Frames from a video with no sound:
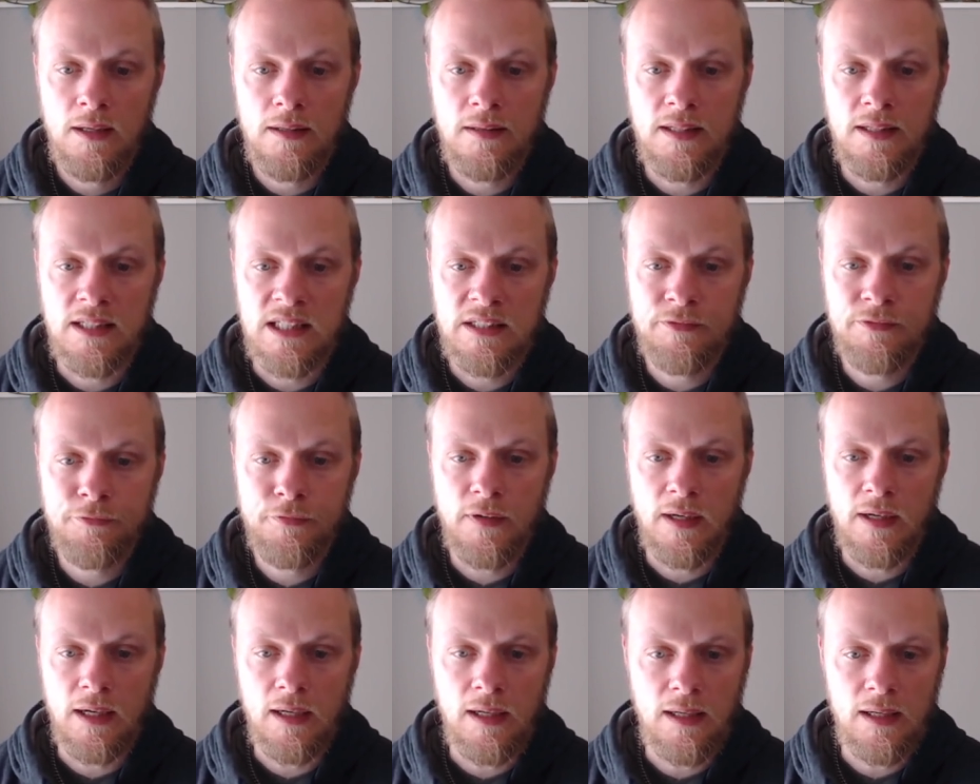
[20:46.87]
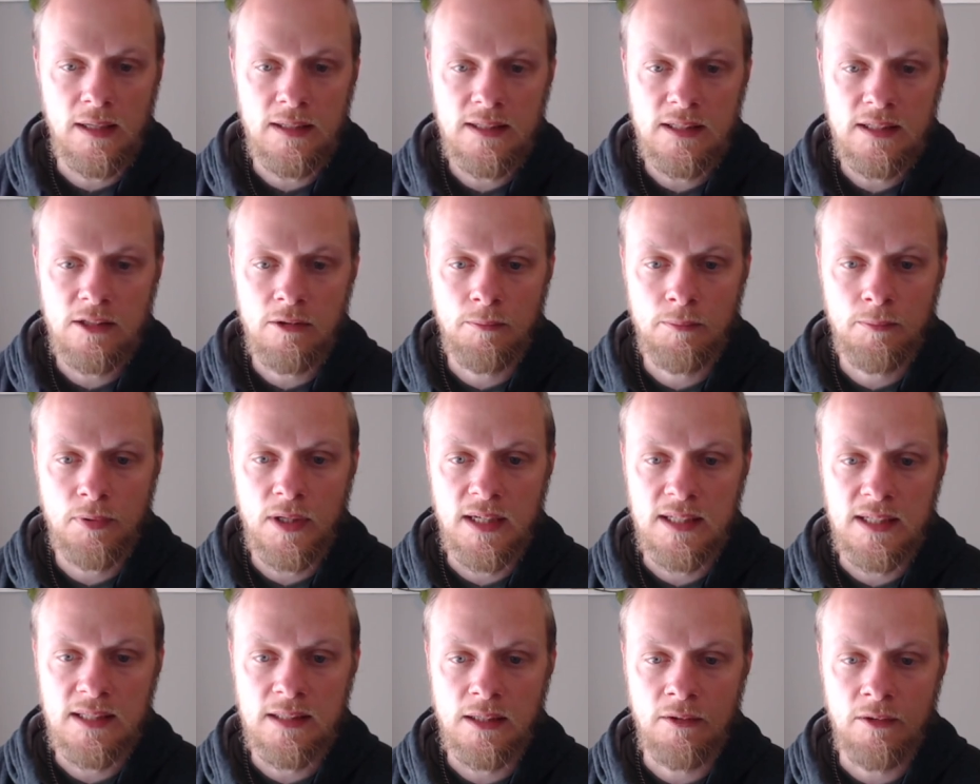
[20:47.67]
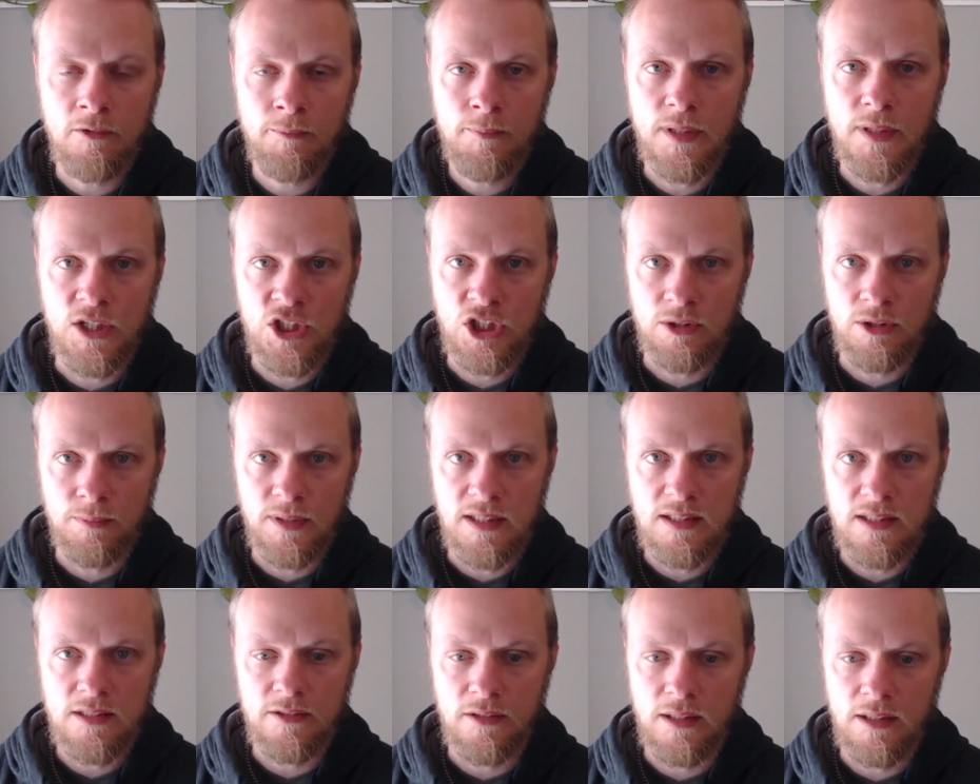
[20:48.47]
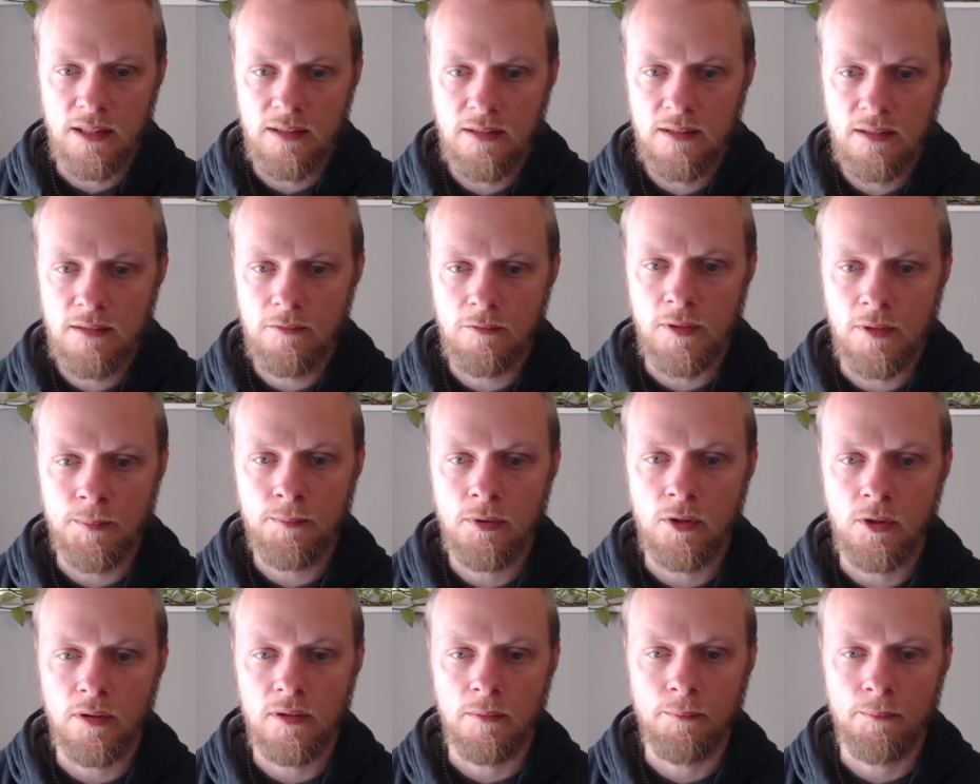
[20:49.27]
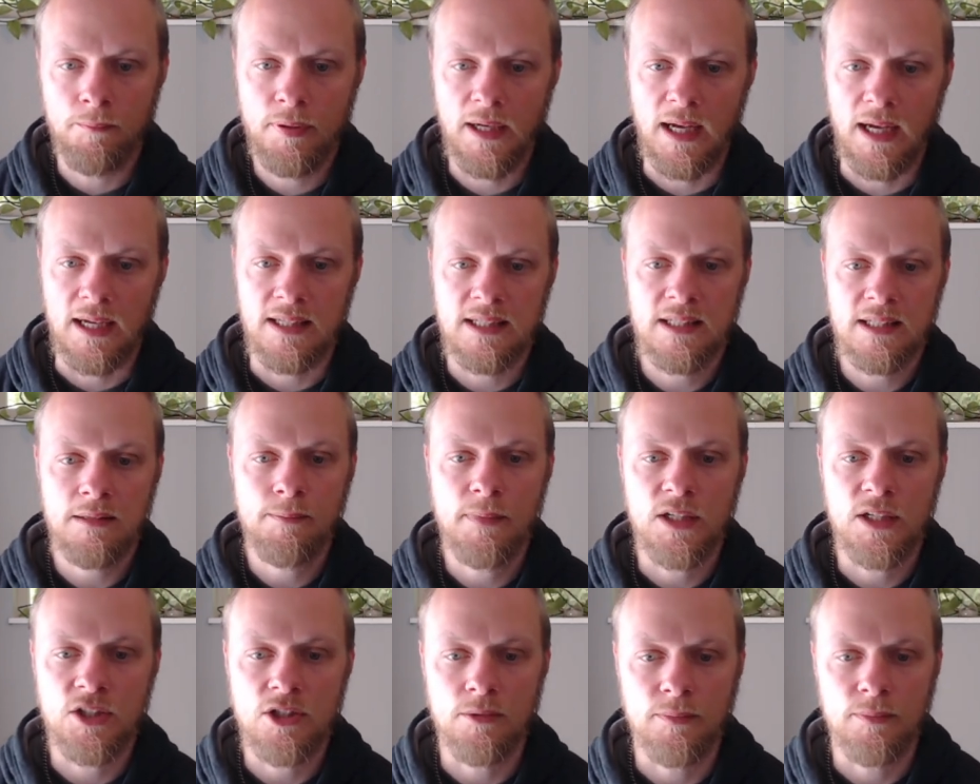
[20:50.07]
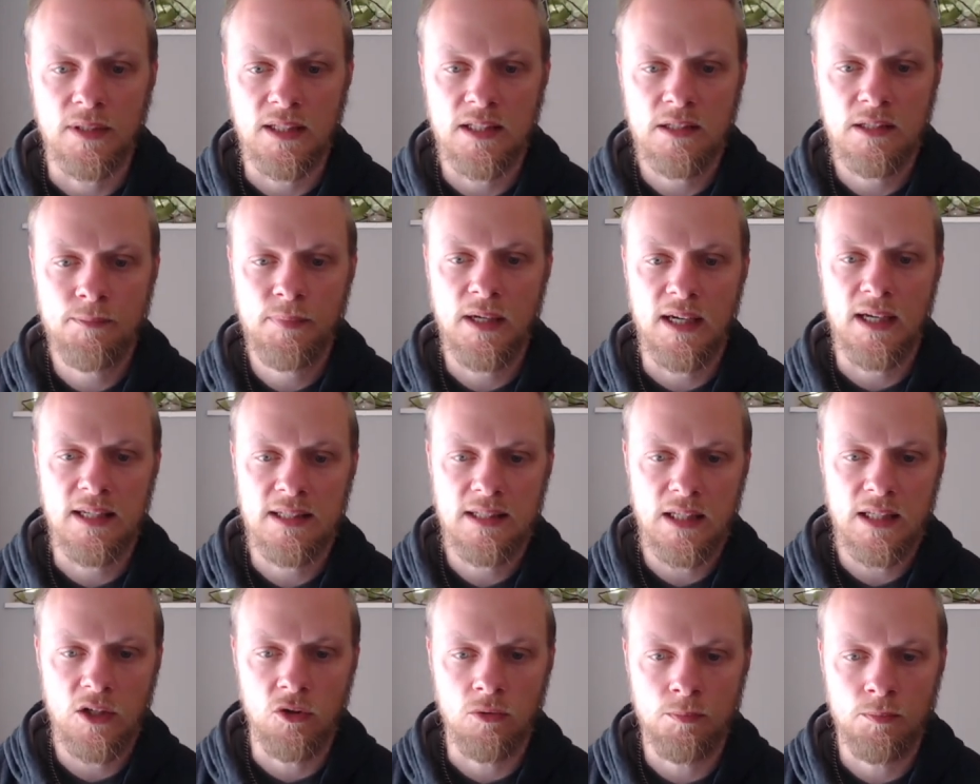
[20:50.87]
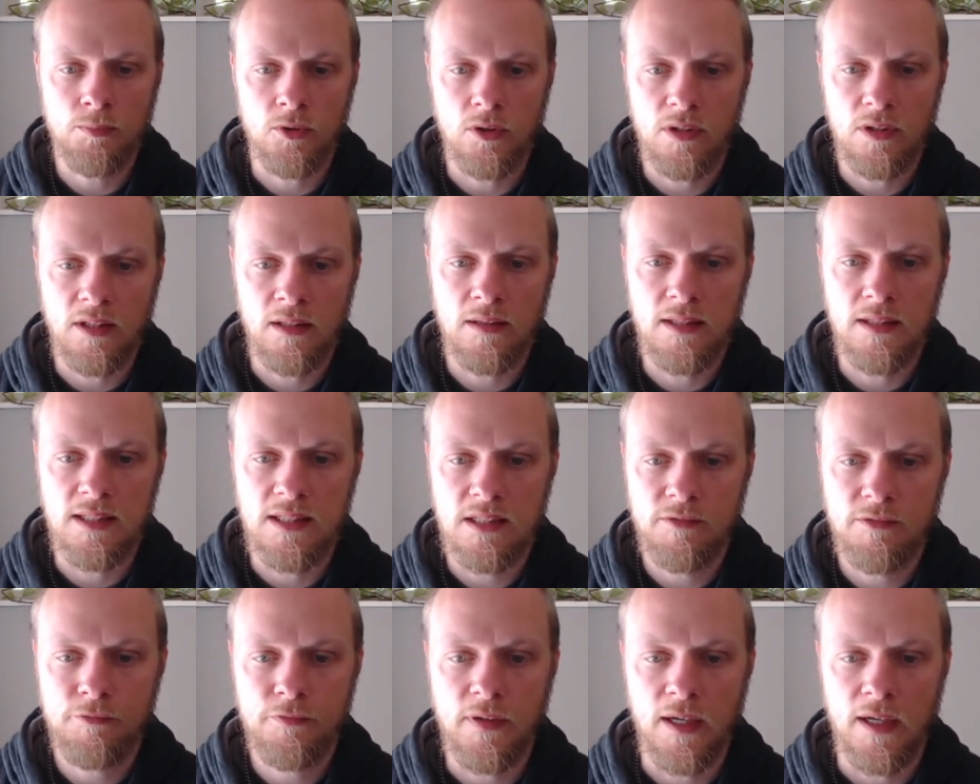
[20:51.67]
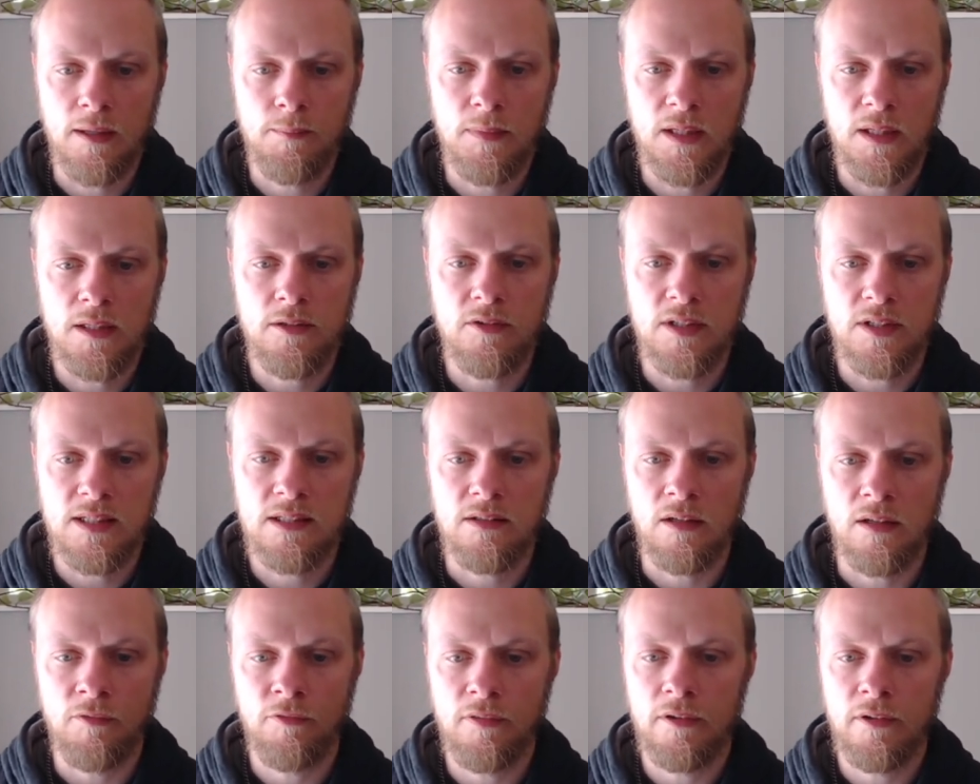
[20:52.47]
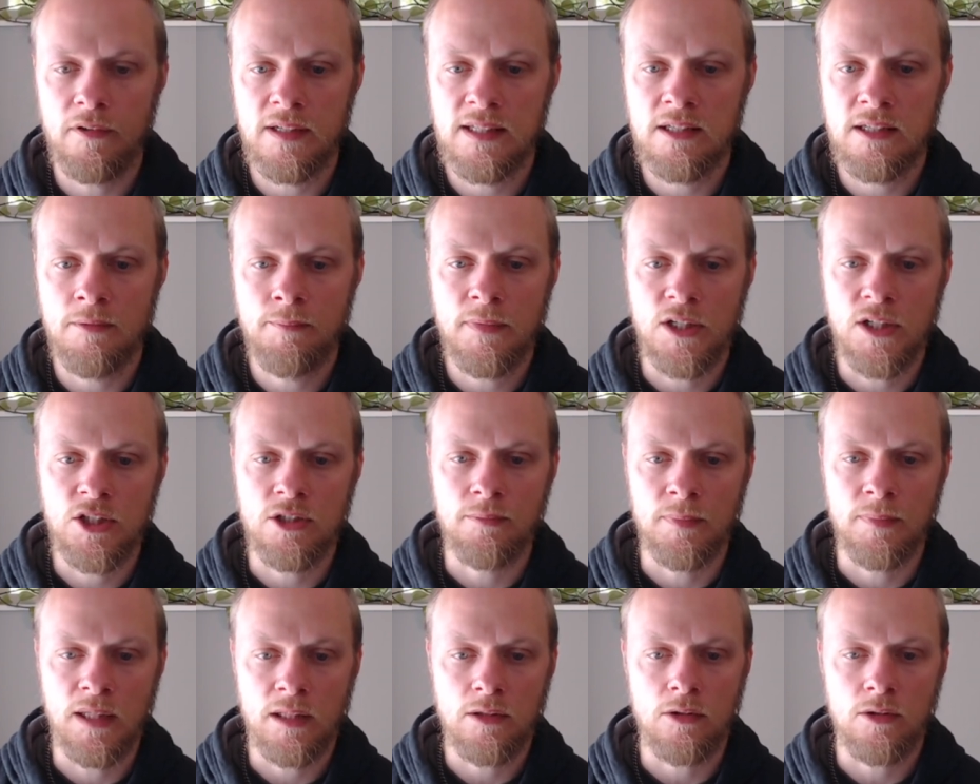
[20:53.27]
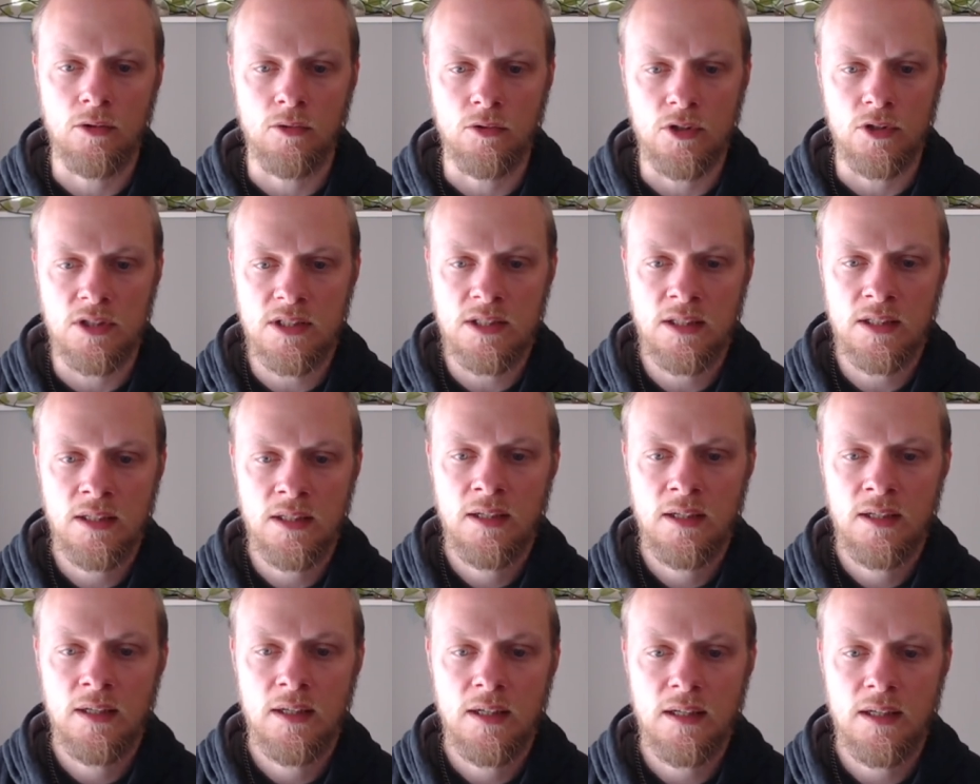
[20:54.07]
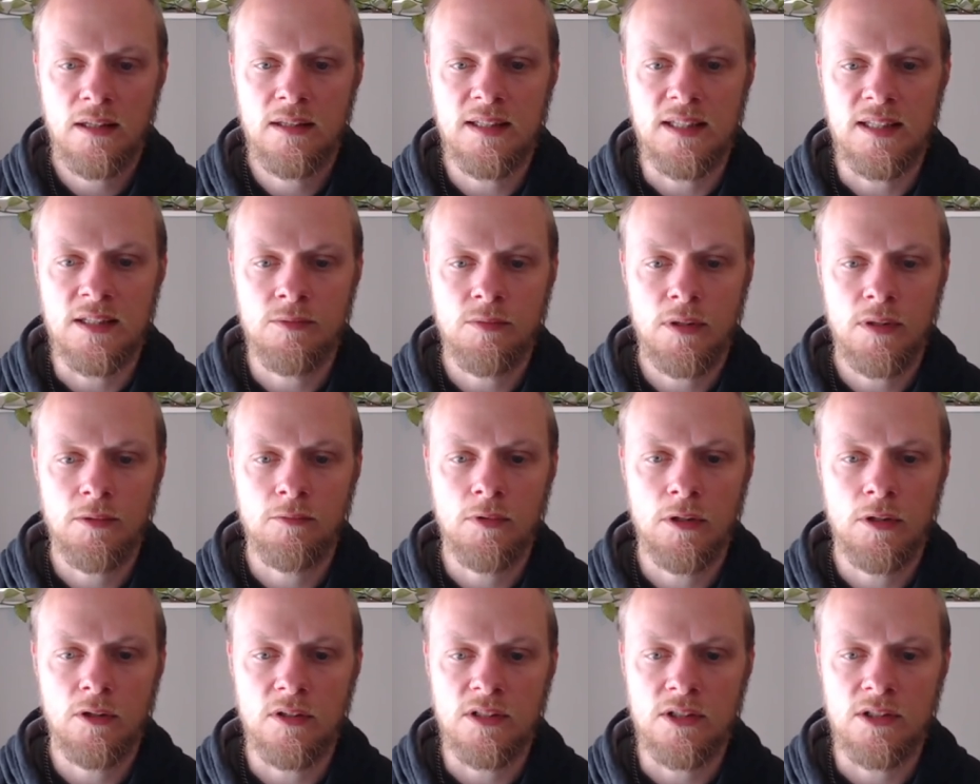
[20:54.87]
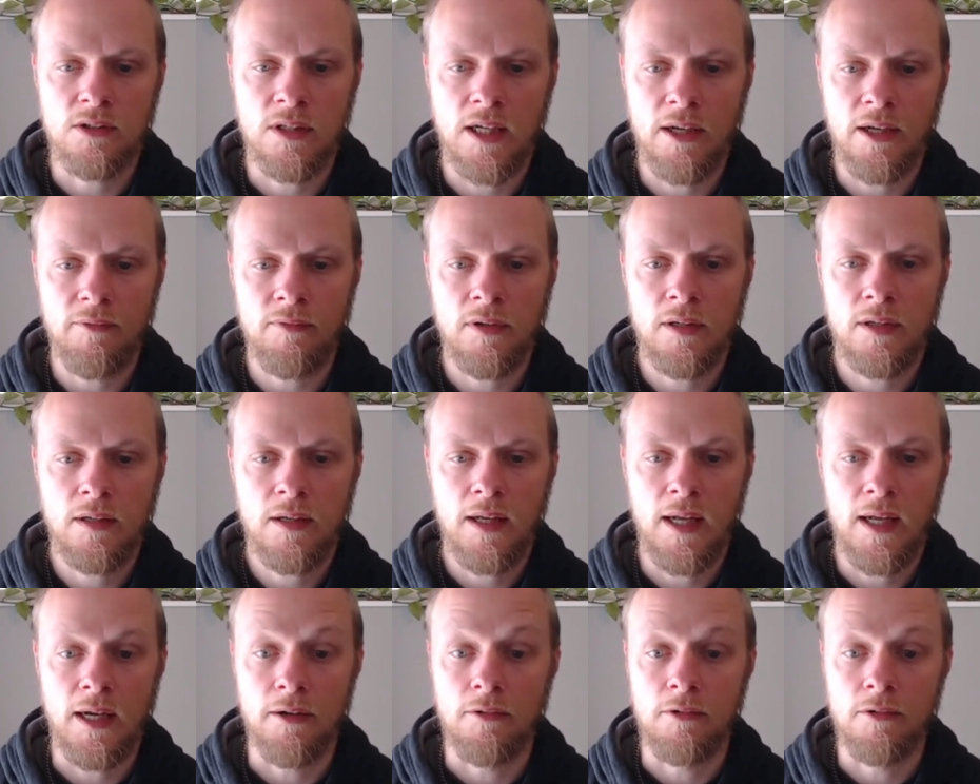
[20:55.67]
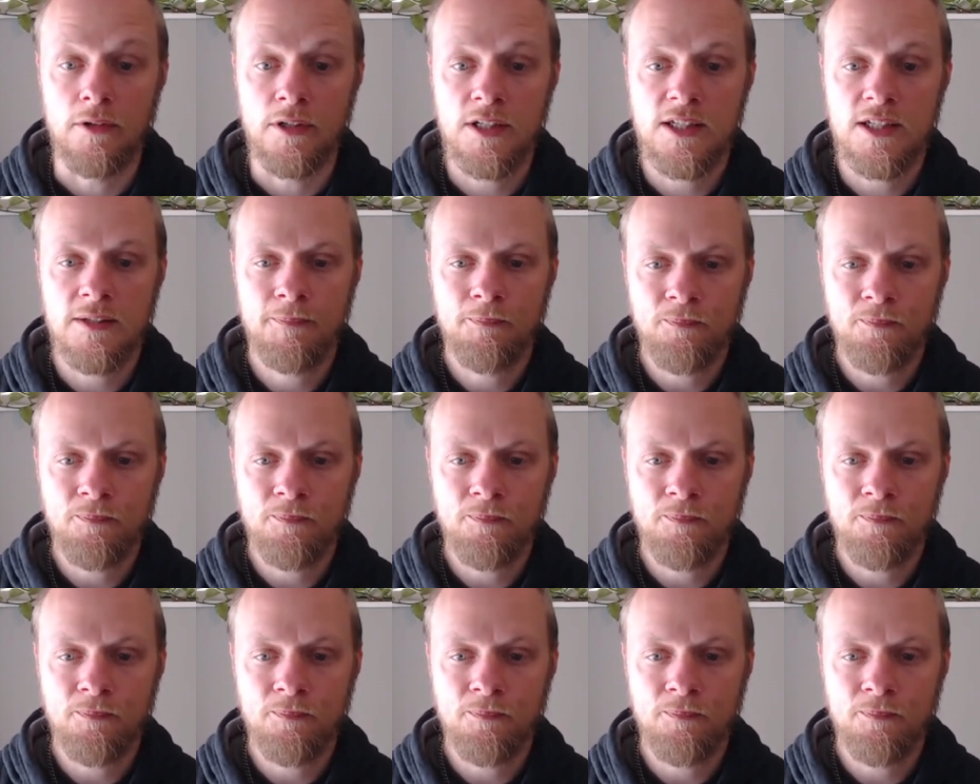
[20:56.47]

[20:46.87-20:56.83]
This phi is comprised out of measurements, right? We put the past measurements, past output in this phi matrix. So if there is a measurement noise, this one will also have errors.